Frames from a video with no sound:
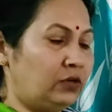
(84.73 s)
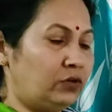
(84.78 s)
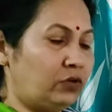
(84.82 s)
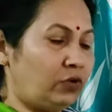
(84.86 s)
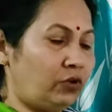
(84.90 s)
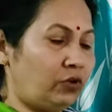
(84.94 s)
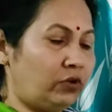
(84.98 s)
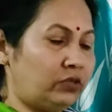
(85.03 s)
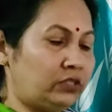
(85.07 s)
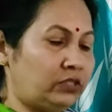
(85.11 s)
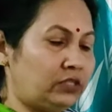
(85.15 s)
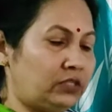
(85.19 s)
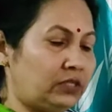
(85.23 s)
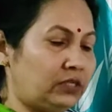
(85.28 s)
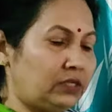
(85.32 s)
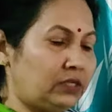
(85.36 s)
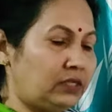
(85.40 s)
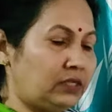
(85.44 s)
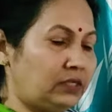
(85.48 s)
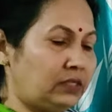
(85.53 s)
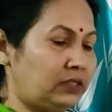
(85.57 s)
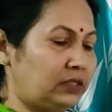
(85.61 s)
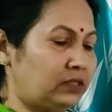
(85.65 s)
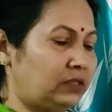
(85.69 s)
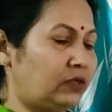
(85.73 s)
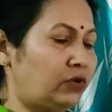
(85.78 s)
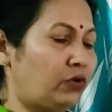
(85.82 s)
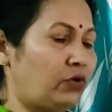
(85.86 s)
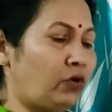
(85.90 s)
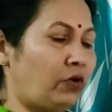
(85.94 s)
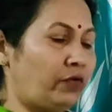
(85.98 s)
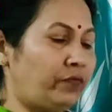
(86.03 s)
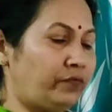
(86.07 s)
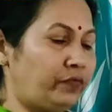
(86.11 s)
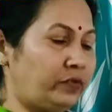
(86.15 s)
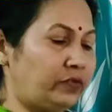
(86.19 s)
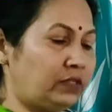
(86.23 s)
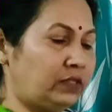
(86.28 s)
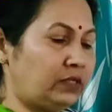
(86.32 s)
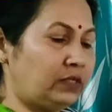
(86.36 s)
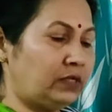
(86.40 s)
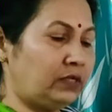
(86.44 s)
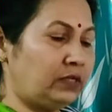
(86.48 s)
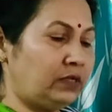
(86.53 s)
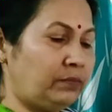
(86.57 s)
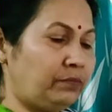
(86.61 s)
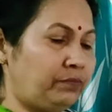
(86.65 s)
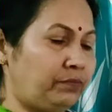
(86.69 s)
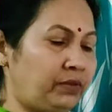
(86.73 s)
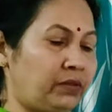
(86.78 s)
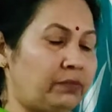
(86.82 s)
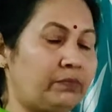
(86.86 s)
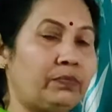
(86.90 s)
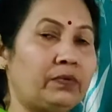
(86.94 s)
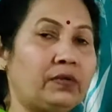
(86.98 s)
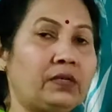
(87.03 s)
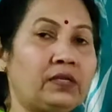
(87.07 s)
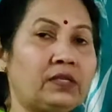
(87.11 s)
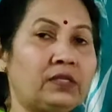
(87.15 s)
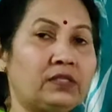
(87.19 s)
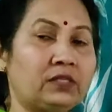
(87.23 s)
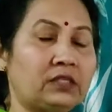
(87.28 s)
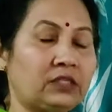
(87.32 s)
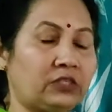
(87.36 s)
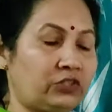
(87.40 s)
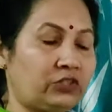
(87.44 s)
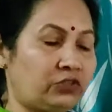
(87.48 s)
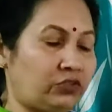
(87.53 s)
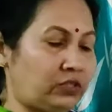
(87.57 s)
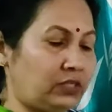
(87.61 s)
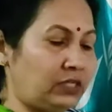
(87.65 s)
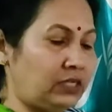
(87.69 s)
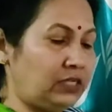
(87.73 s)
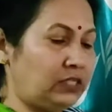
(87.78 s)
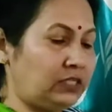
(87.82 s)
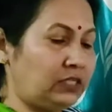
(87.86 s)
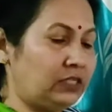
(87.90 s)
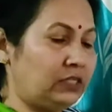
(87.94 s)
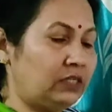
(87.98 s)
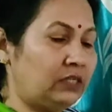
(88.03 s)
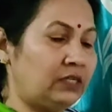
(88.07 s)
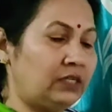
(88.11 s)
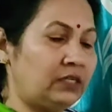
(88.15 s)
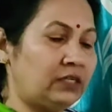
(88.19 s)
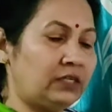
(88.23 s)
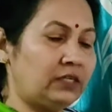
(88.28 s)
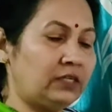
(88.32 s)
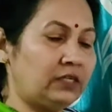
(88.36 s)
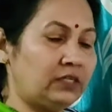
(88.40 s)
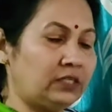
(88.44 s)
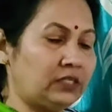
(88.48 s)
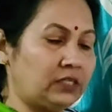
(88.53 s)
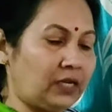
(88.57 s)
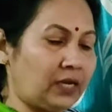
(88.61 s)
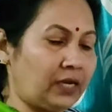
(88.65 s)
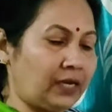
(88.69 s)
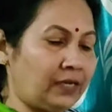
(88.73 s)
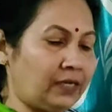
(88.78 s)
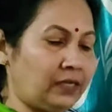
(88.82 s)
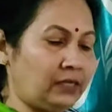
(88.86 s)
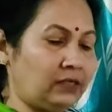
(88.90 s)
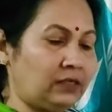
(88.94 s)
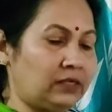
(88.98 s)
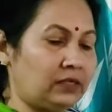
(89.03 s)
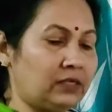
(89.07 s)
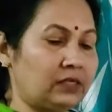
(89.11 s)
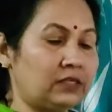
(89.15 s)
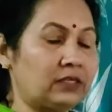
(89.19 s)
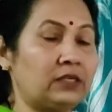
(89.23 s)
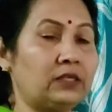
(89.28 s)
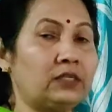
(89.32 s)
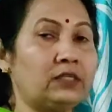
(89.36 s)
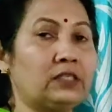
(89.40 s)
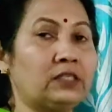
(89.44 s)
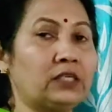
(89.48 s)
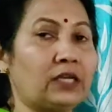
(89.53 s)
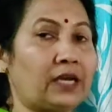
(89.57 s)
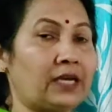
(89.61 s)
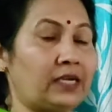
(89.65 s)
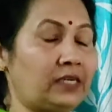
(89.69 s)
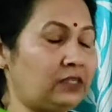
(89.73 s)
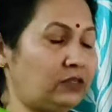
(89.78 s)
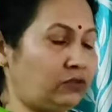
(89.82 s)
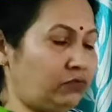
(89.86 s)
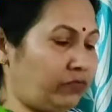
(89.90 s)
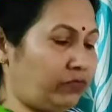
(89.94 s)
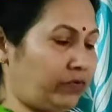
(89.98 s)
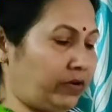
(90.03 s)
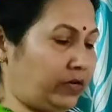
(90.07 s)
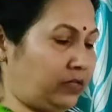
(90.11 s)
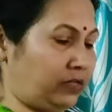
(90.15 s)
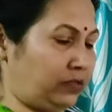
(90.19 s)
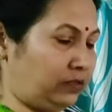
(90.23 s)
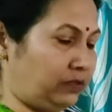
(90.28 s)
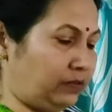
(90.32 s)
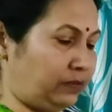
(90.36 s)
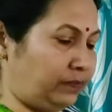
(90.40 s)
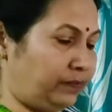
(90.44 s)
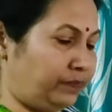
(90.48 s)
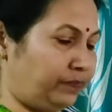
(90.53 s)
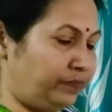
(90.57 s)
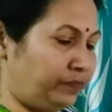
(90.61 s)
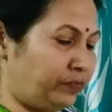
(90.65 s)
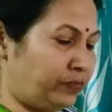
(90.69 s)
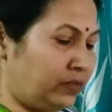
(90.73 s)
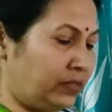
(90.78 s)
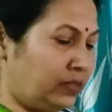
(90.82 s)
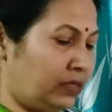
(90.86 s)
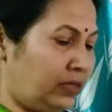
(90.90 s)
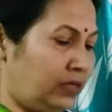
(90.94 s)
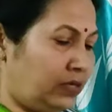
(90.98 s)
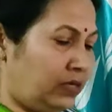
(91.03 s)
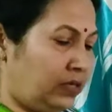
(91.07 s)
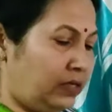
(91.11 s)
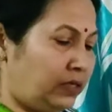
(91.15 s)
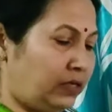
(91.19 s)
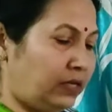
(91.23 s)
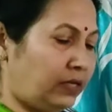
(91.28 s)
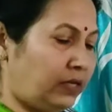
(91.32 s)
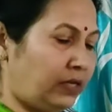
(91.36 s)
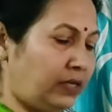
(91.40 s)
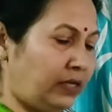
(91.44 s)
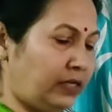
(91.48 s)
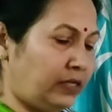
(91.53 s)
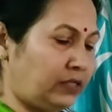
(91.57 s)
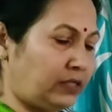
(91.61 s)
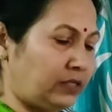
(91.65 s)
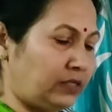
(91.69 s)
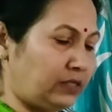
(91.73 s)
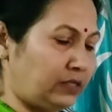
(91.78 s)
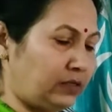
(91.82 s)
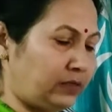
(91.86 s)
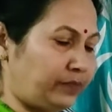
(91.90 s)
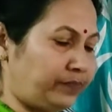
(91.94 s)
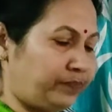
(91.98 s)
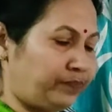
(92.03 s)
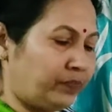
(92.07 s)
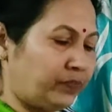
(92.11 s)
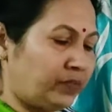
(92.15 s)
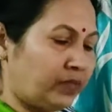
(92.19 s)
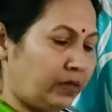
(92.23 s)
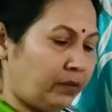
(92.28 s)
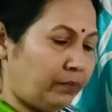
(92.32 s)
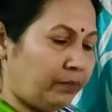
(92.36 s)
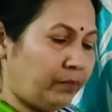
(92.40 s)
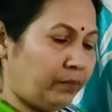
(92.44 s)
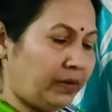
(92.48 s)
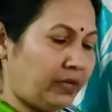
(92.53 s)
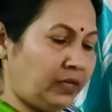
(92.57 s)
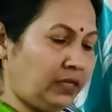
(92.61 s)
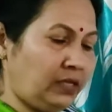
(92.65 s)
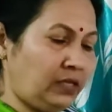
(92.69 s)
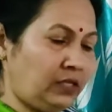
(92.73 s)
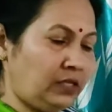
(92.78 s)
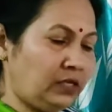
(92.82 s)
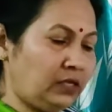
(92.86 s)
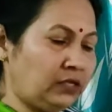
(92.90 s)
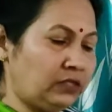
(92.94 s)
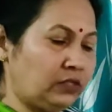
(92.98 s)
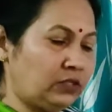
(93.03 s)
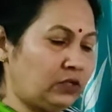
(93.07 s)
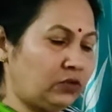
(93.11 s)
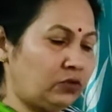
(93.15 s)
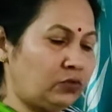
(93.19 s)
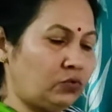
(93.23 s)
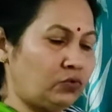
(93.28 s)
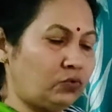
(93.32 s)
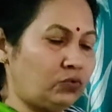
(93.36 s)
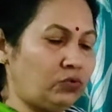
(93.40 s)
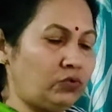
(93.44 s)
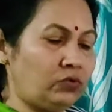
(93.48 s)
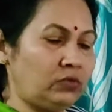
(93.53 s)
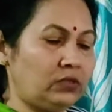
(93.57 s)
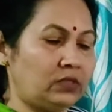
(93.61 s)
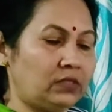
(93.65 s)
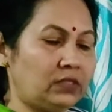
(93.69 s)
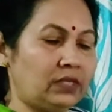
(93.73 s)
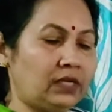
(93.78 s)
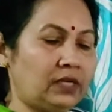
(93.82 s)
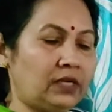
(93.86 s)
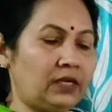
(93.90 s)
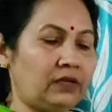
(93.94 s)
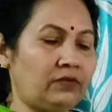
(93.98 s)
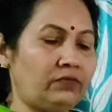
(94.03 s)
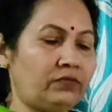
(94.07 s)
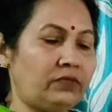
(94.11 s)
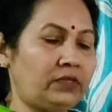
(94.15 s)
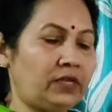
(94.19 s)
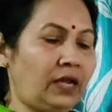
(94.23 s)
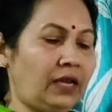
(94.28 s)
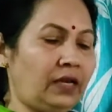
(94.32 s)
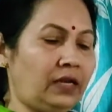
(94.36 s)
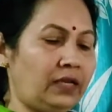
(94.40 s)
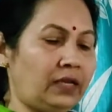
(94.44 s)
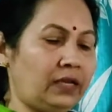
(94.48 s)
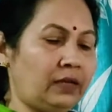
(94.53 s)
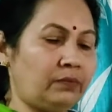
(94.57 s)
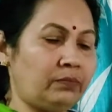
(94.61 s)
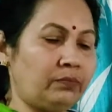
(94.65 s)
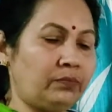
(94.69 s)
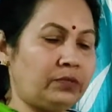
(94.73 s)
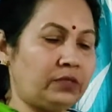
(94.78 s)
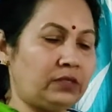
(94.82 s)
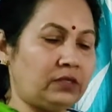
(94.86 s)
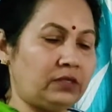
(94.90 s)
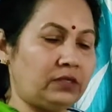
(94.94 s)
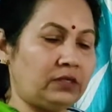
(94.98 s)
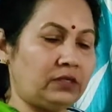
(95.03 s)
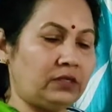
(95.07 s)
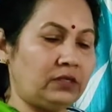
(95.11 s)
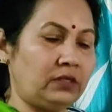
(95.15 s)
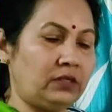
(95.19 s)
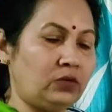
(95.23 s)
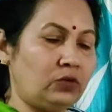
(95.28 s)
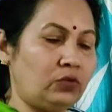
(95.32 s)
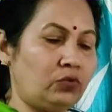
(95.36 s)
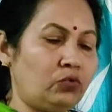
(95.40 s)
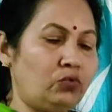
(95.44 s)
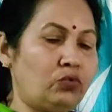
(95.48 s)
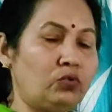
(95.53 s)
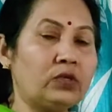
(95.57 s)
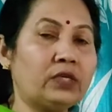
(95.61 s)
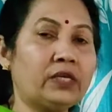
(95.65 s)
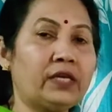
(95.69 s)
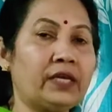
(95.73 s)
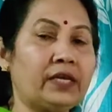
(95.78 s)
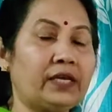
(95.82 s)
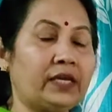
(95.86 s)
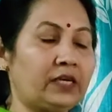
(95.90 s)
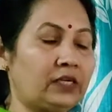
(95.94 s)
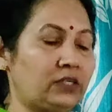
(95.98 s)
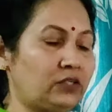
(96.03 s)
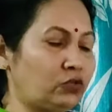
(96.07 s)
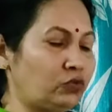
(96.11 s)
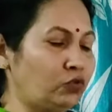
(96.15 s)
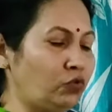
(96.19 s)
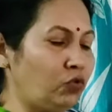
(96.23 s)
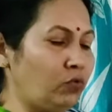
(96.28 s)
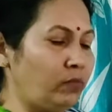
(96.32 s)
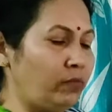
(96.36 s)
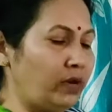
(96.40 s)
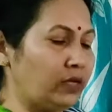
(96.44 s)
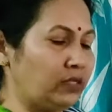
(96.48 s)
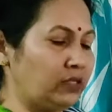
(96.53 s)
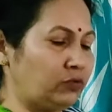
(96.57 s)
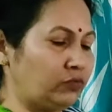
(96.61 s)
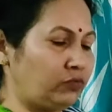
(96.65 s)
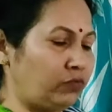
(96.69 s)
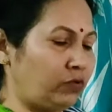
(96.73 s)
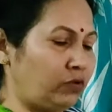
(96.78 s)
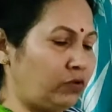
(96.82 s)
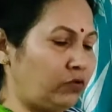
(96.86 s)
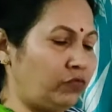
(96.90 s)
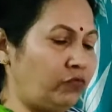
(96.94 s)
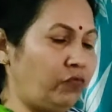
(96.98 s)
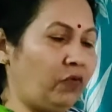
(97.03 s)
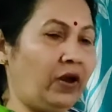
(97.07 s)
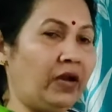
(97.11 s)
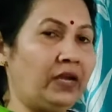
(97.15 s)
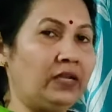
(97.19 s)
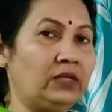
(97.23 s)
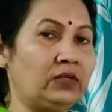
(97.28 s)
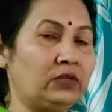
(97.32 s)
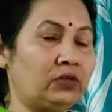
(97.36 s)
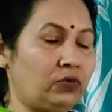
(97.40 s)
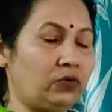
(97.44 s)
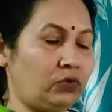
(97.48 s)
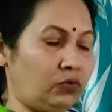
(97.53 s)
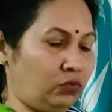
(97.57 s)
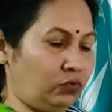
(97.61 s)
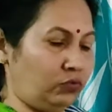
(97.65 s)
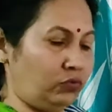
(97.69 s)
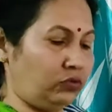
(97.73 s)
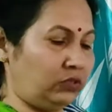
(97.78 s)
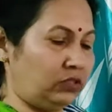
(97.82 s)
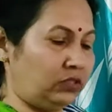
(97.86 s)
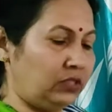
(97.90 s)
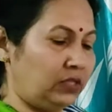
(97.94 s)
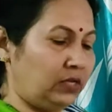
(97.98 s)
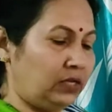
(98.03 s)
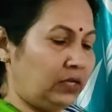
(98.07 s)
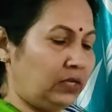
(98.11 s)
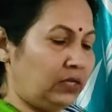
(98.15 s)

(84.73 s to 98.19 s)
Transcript: courtiers, officer, people in the streets, little child, little child's father. Narrator: many years ago there lived an emperor who cared so much for fine clothes